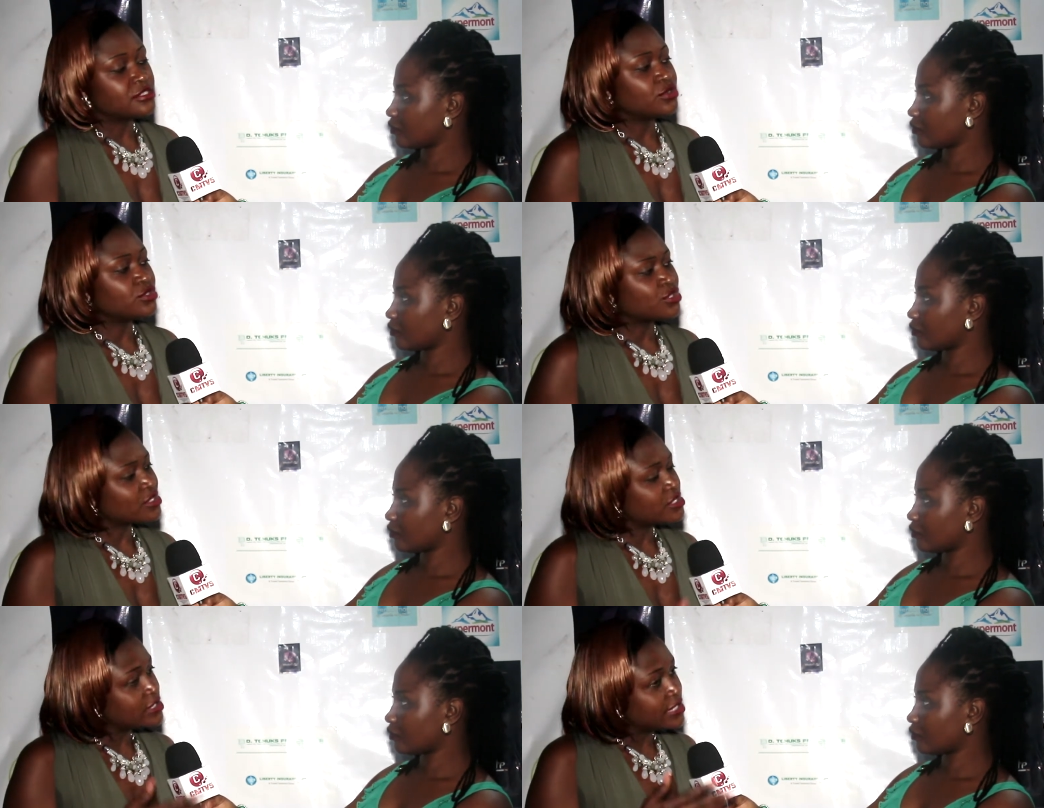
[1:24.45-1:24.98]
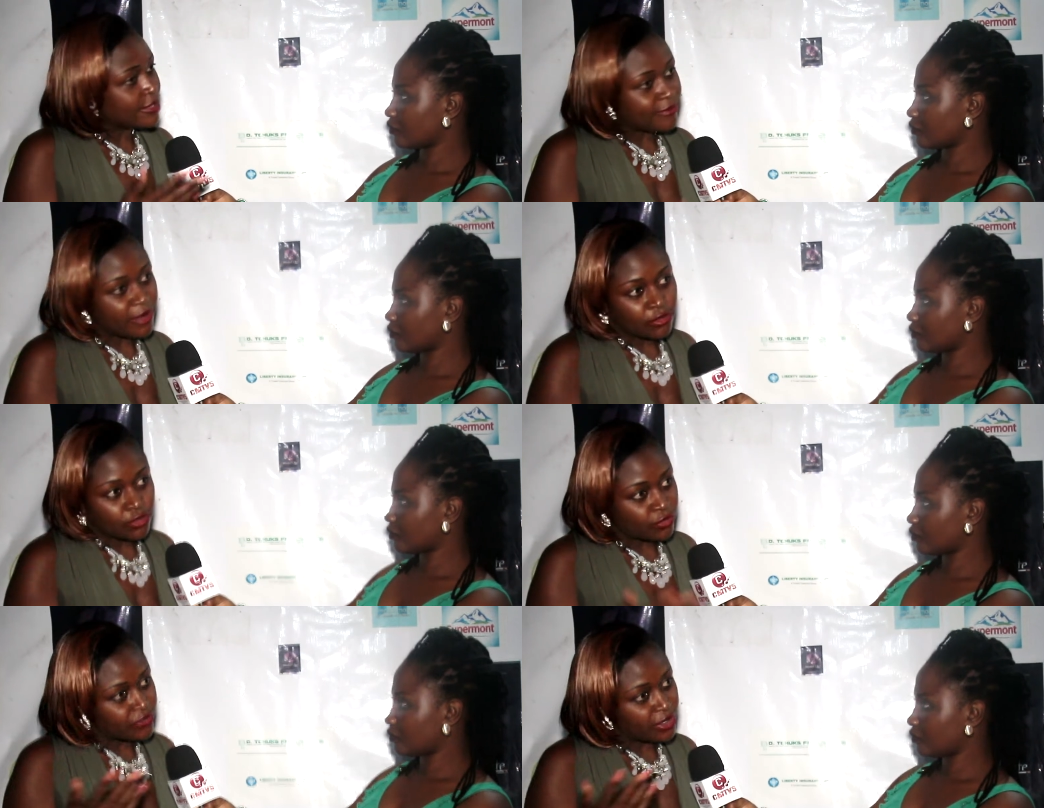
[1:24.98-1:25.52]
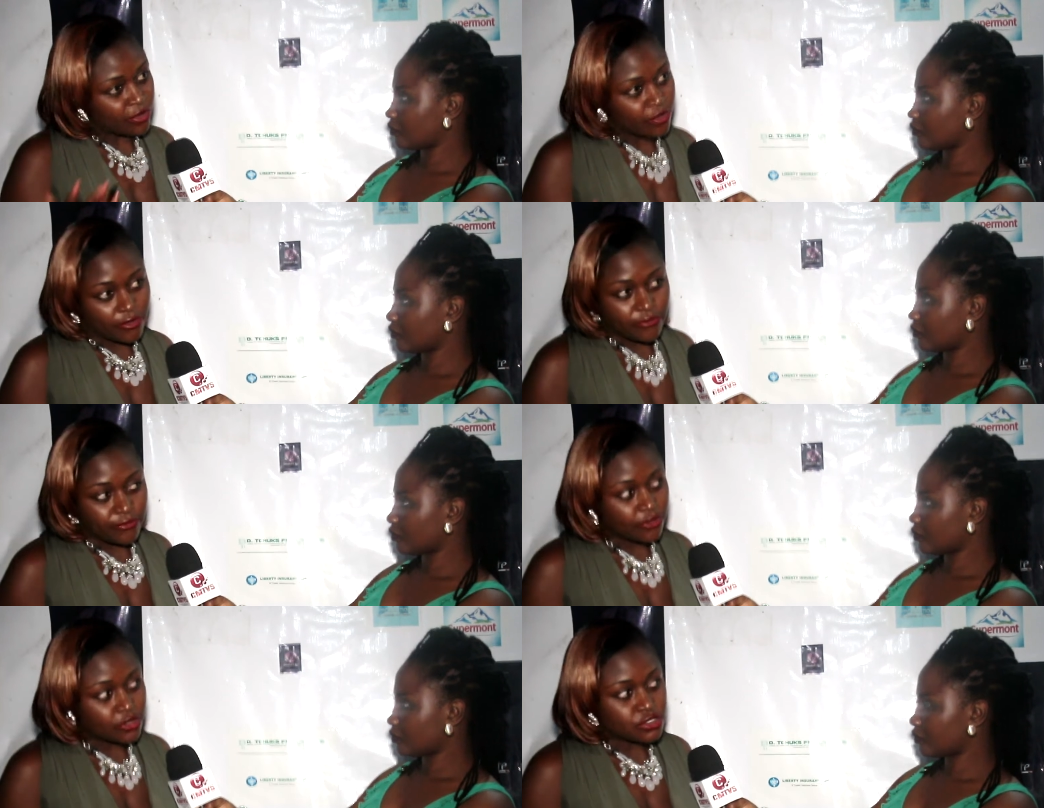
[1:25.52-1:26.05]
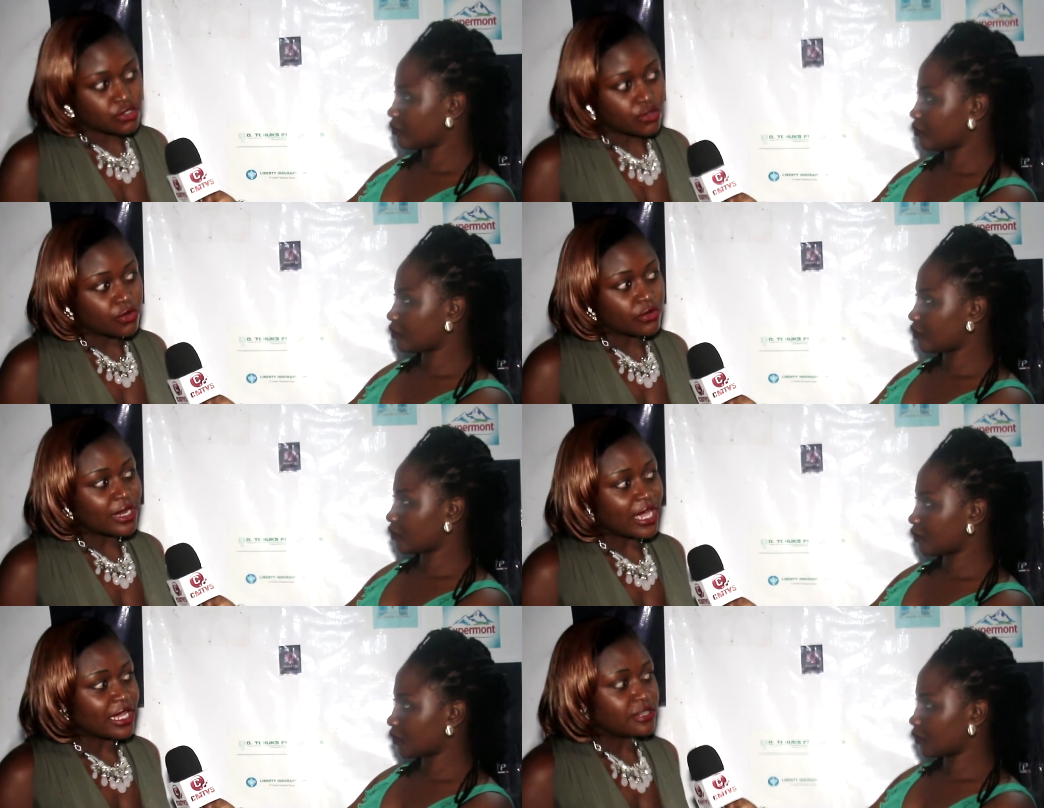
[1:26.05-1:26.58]
Speaker 1: So just step out of your comfort
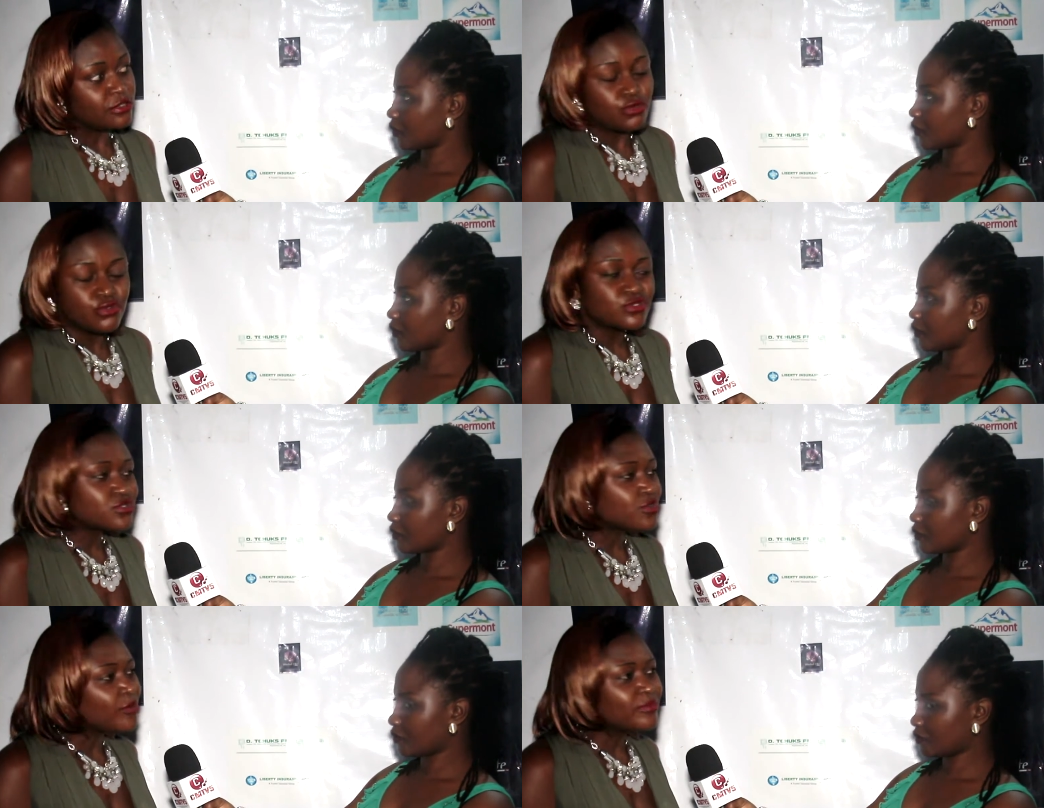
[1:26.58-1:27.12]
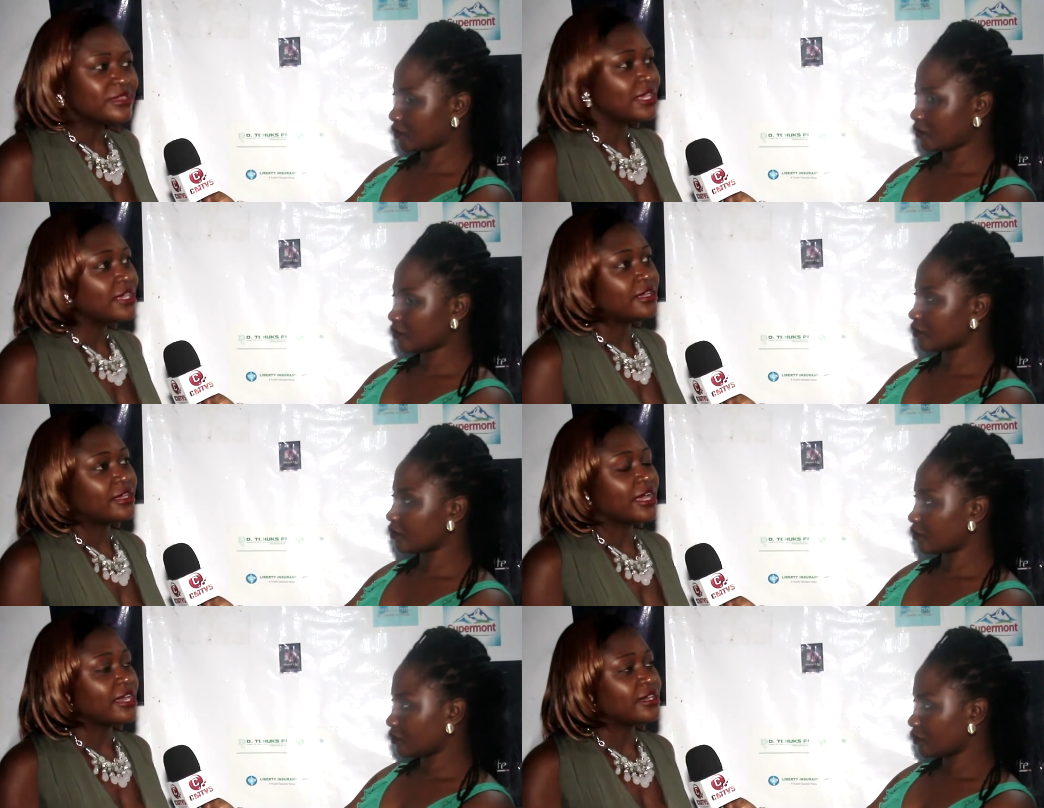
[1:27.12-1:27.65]
zone and do something.